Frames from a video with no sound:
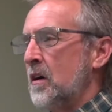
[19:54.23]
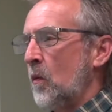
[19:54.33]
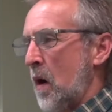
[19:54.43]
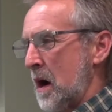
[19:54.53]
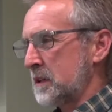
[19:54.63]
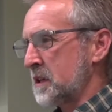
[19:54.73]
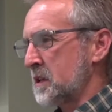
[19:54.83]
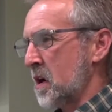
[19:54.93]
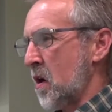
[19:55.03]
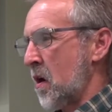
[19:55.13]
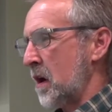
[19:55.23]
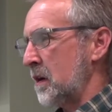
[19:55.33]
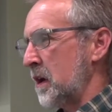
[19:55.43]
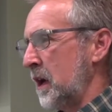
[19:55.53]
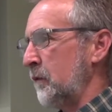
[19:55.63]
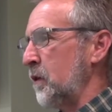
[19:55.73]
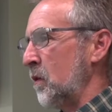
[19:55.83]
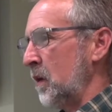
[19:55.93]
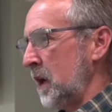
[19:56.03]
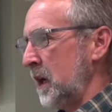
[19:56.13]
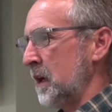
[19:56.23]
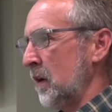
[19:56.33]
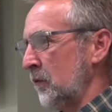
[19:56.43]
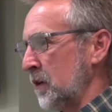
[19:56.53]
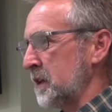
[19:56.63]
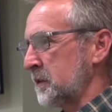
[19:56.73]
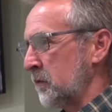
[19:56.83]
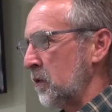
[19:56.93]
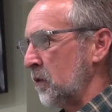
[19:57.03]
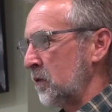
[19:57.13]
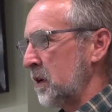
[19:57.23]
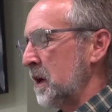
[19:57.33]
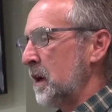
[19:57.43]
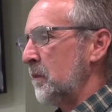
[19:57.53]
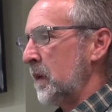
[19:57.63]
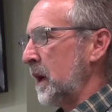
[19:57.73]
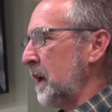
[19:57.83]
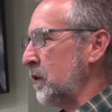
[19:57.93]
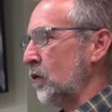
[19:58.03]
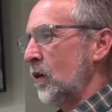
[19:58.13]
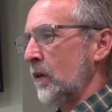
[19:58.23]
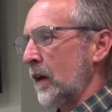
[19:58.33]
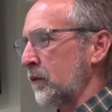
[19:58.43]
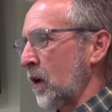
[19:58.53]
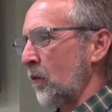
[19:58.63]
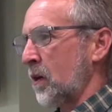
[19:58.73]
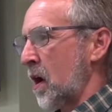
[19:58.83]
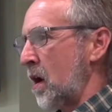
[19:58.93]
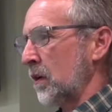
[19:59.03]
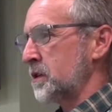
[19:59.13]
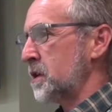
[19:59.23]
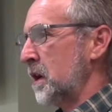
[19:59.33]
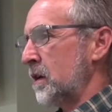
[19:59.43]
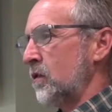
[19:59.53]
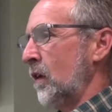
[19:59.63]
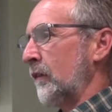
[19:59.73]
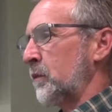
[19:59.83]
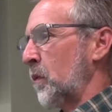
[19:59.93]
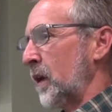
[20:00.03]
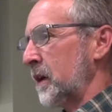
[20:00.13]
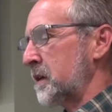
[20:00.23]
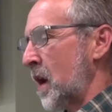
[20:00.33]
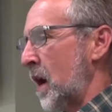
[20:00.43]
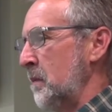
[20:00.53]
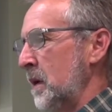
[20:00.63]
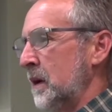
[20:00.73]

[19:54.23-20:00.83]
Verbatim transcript: Wise as God. If you eat of this fruit, man, you don't have to go to college. You don't have to put in time,